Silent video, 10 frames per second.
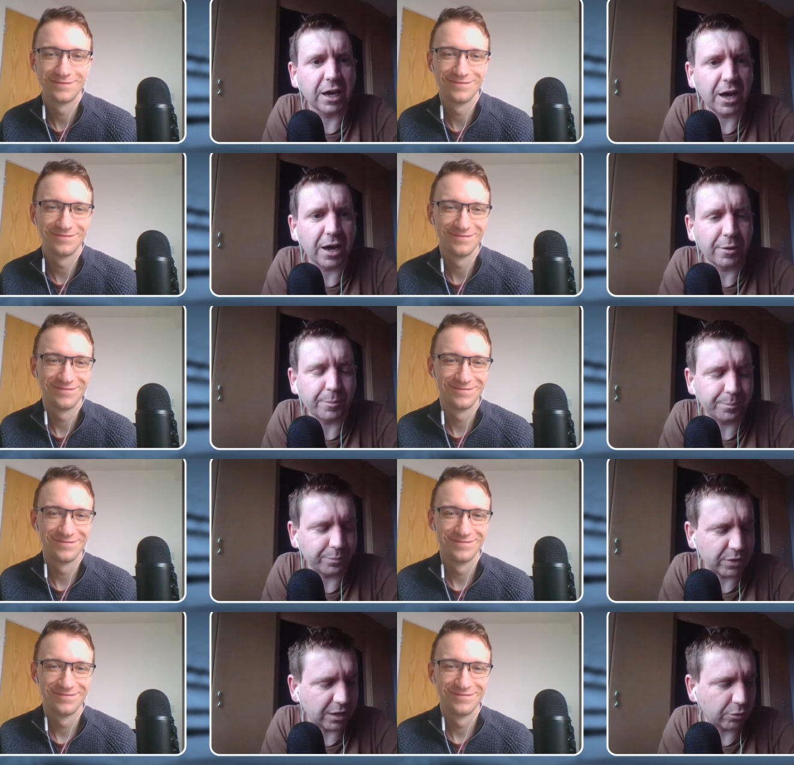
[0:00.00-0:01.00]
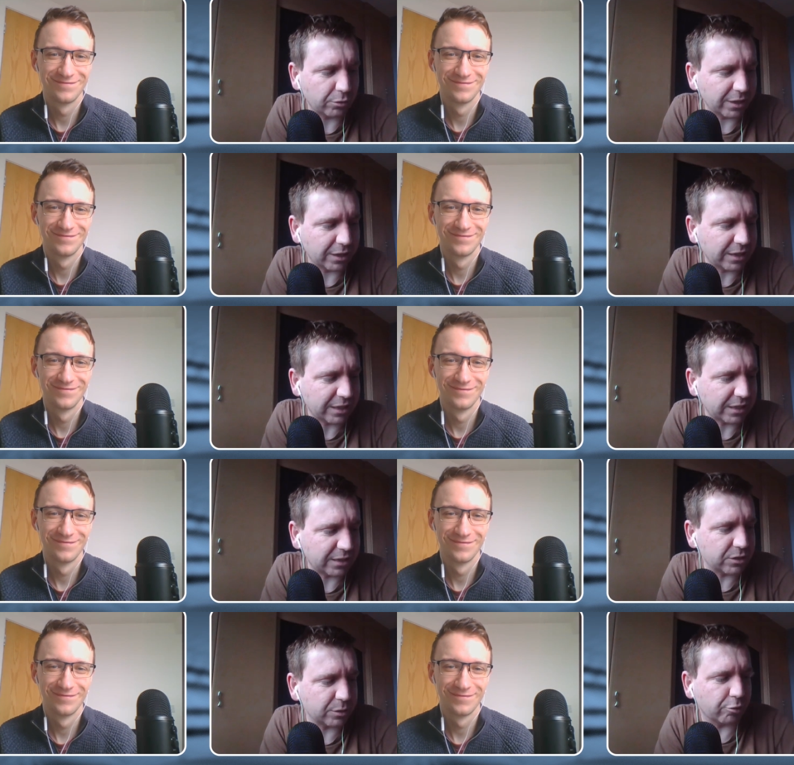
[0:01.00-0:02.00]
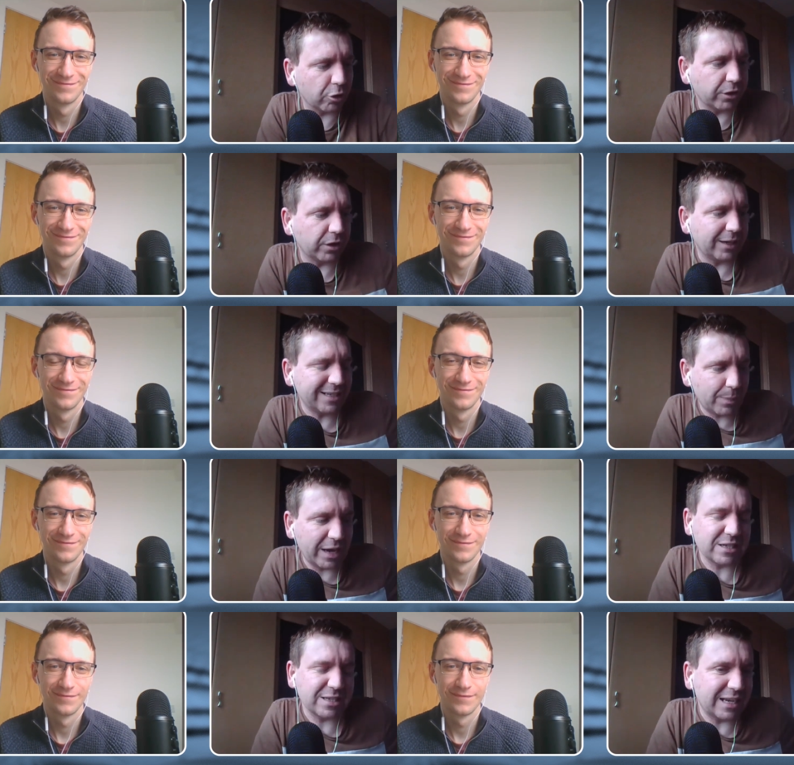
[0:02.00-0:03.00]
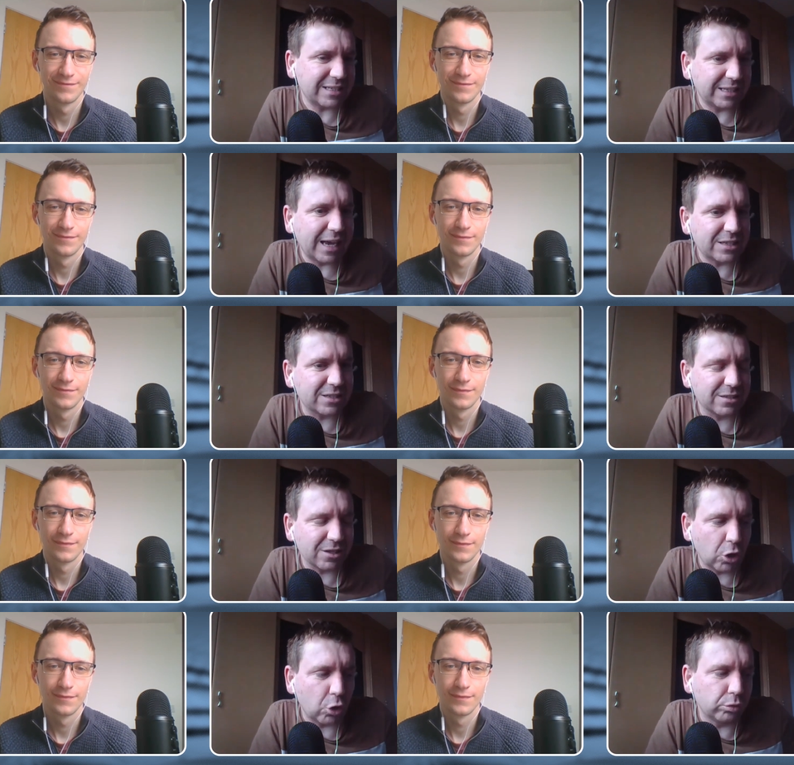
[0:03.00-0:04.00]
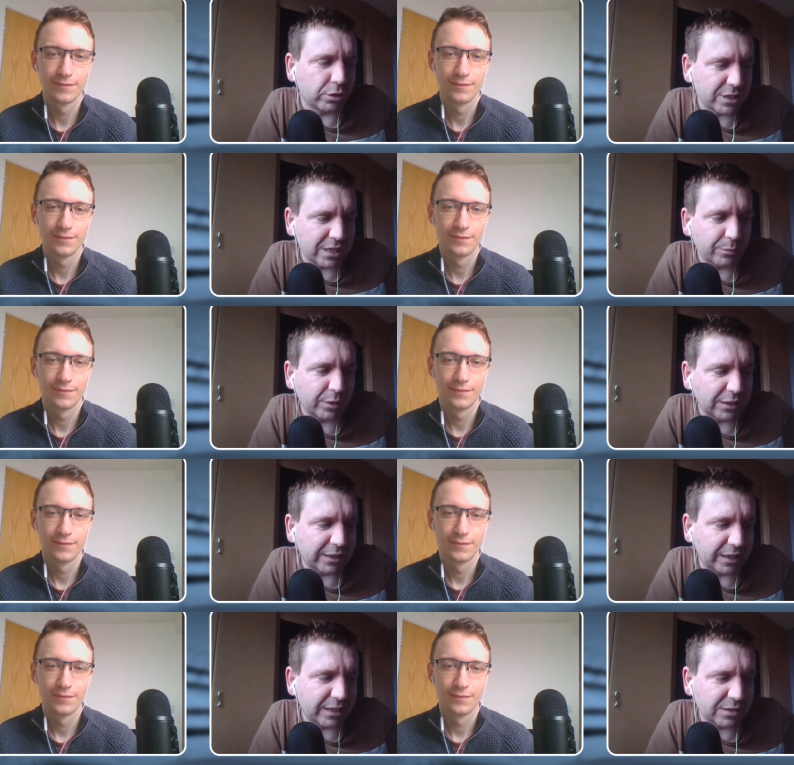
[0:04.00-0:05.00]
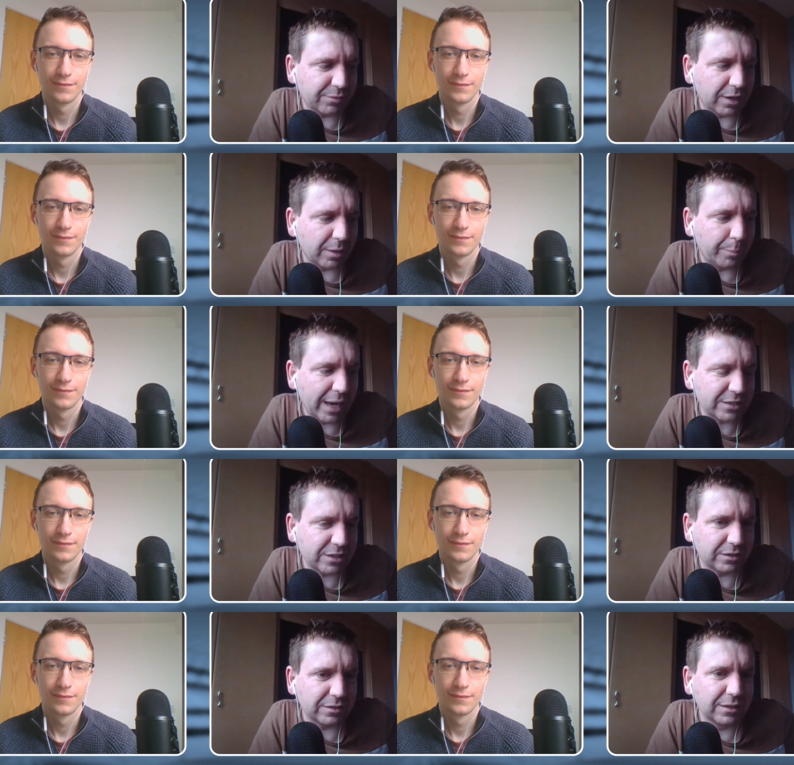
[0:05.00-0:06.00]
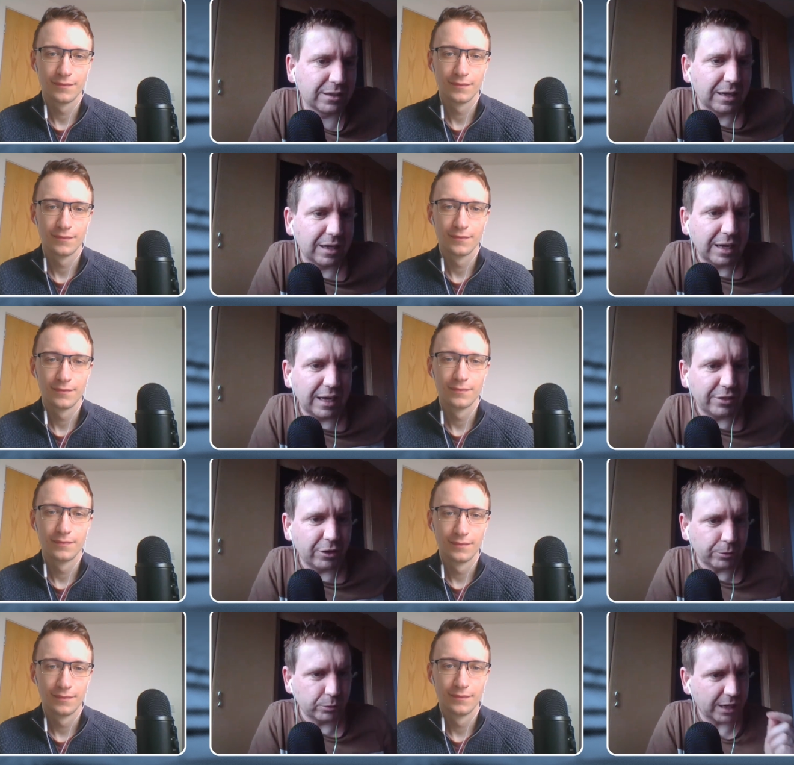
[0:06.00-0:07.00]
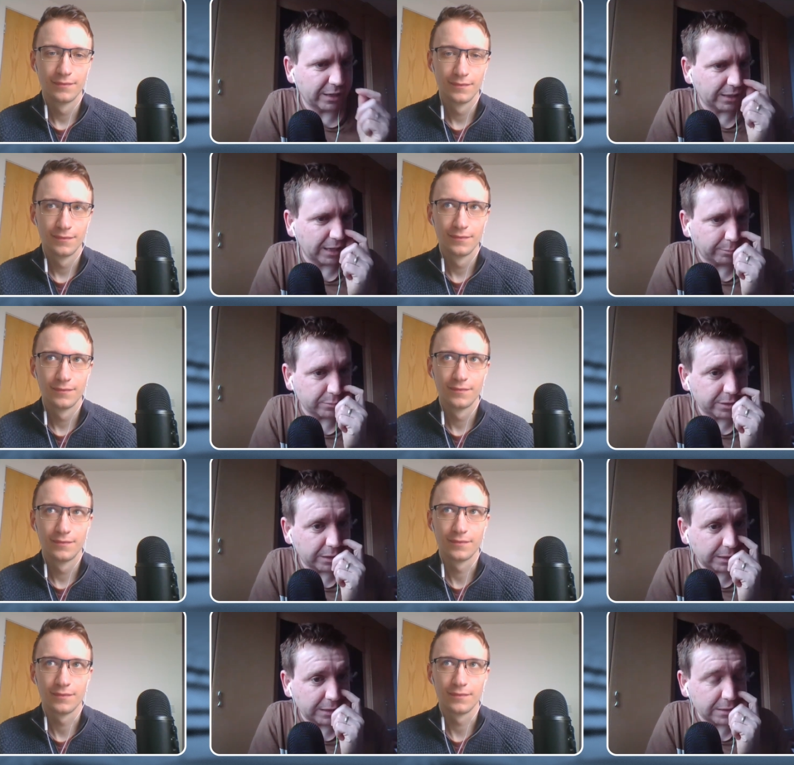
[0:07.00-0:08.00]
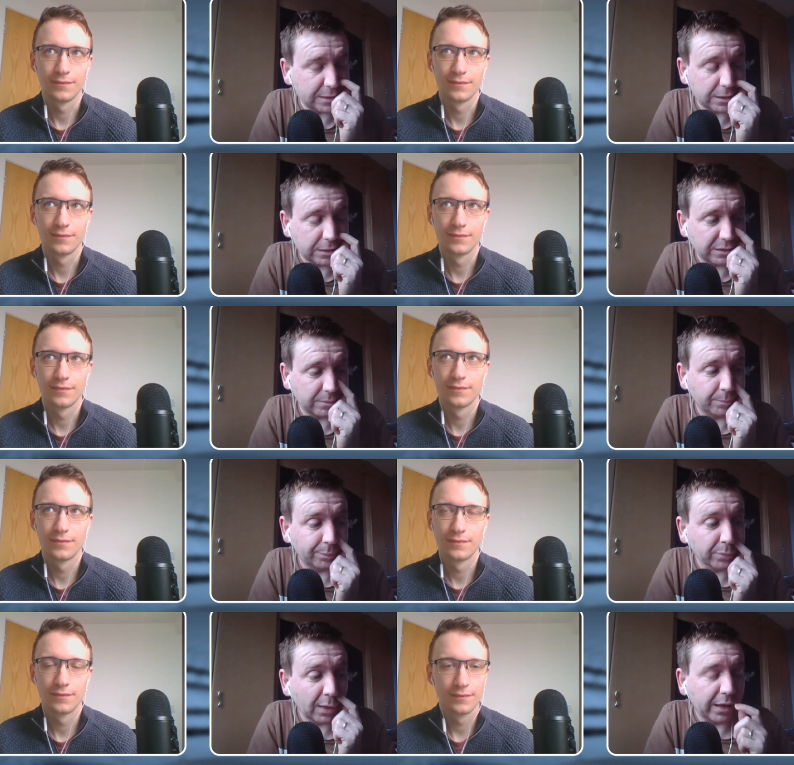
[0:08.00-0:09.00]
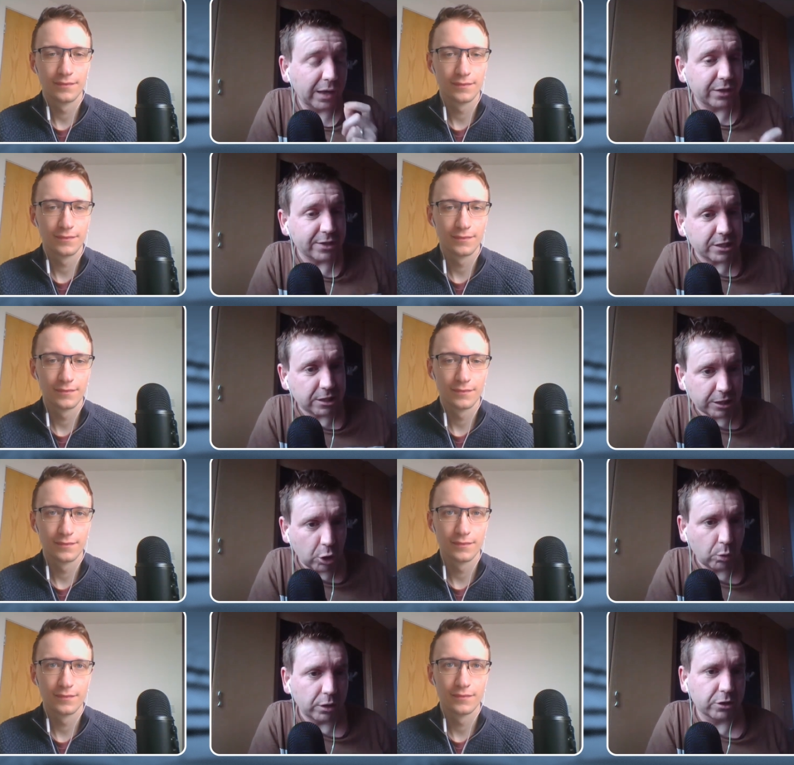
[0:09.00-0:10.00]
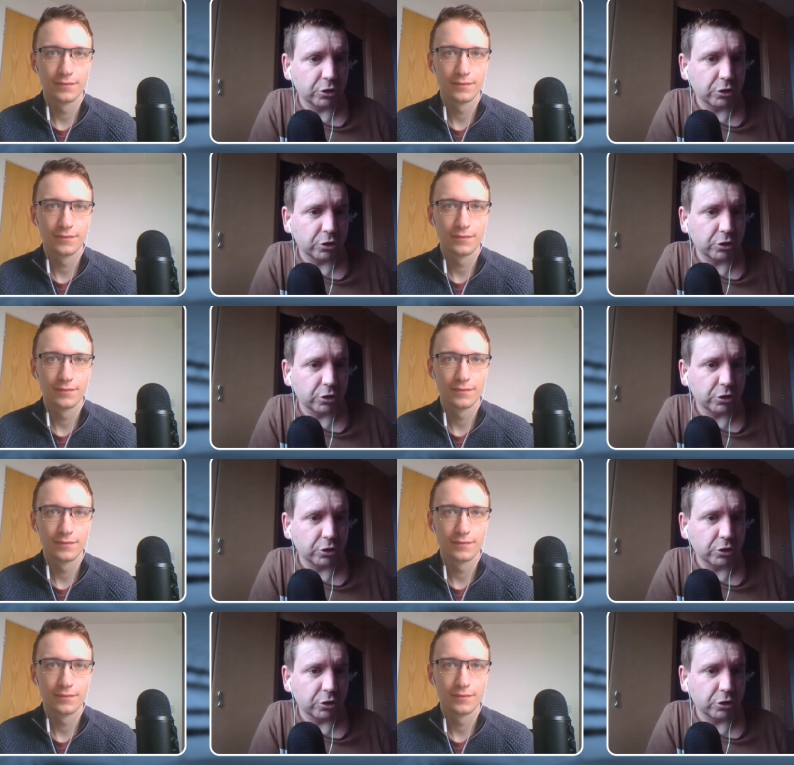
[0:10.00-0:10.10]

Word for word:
Speaker 1: Um, you know, he De Bruyne, especially as he gets older, seemingly is far better at those kind of games than he is the the slower